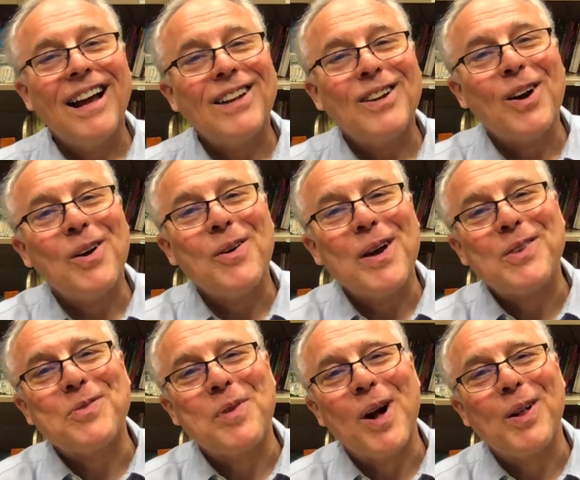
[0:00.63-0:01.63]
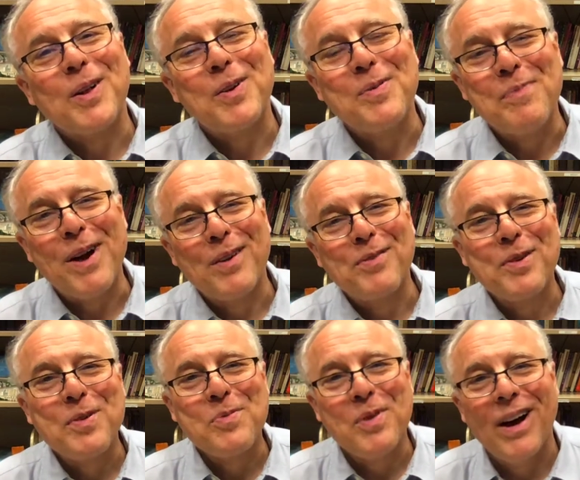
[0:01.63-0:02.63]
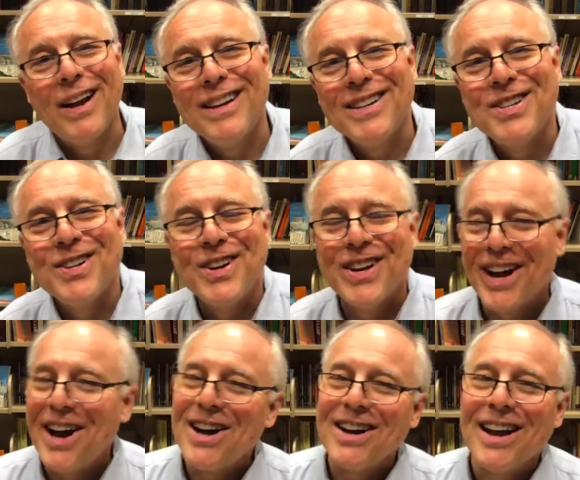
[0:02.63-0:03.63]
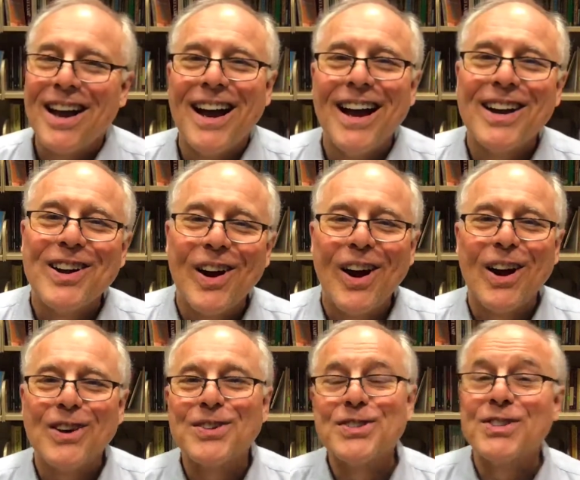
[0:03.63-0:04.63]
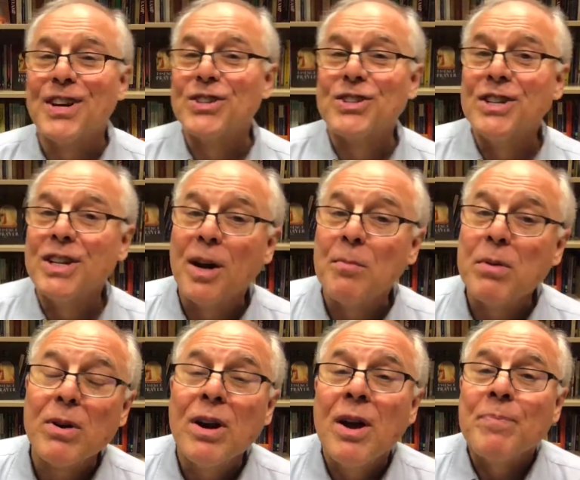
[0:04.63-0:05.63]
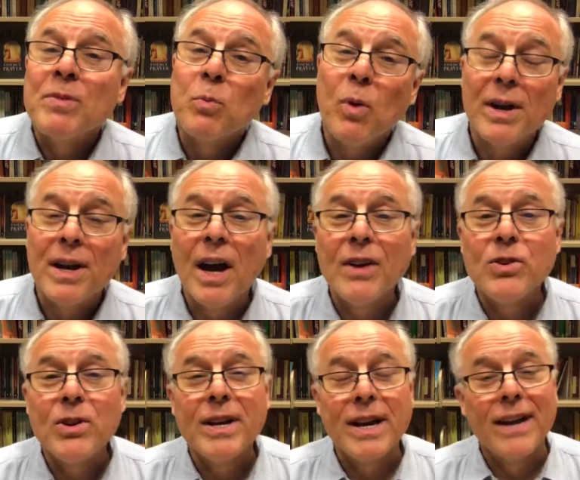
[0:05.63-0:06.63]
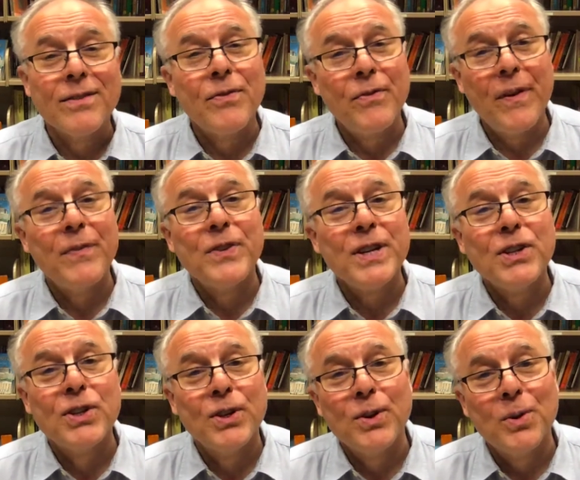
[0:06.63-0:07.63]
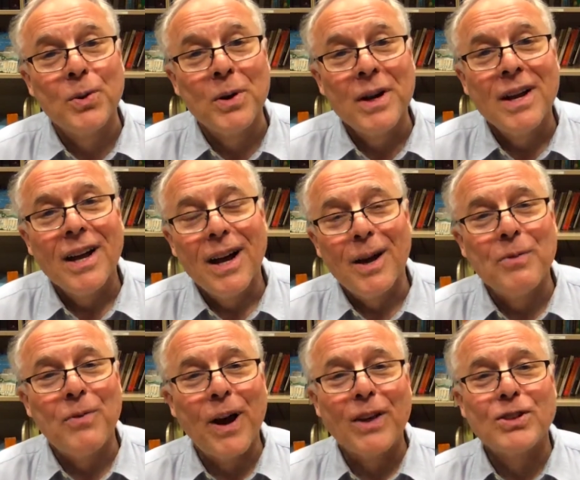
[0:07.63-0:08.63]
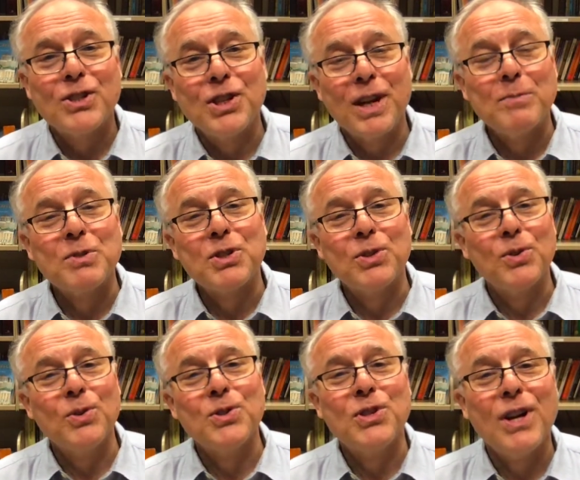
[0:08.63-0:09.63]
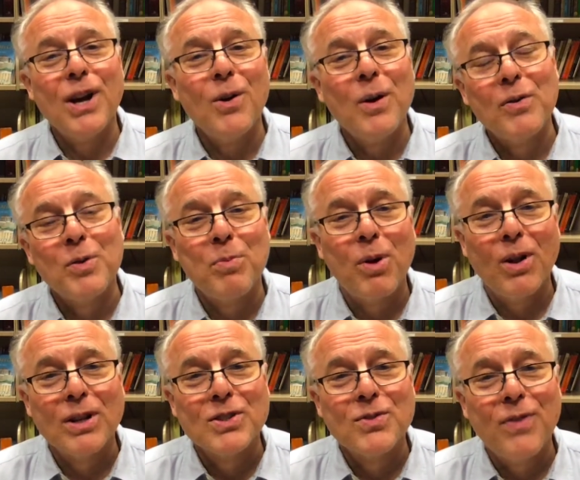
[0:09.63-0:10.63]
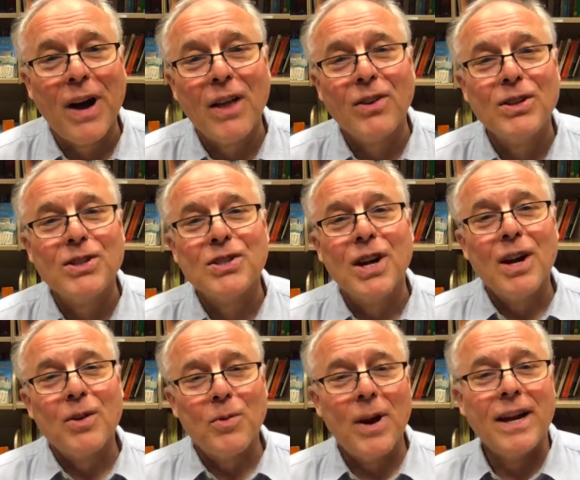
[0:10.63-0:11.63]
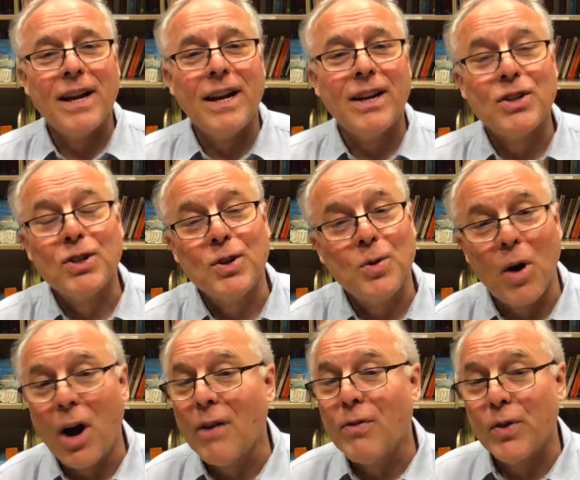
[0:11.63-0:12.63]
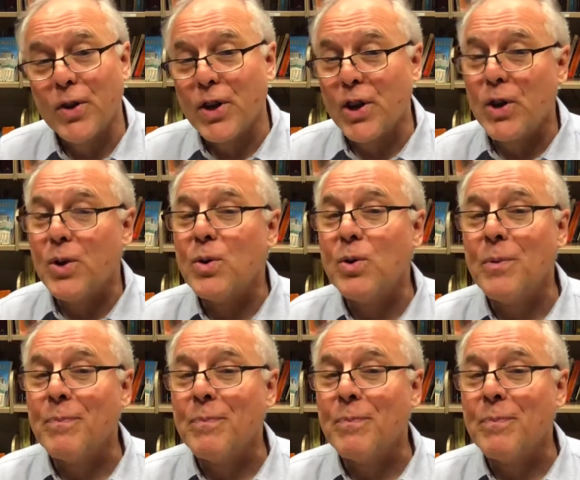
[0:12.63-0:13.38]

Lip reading: Hello and welcome everyone to Young at Heart, session number 152. I'm Father James DeLucio of the Paulist Fathers, ready to offer you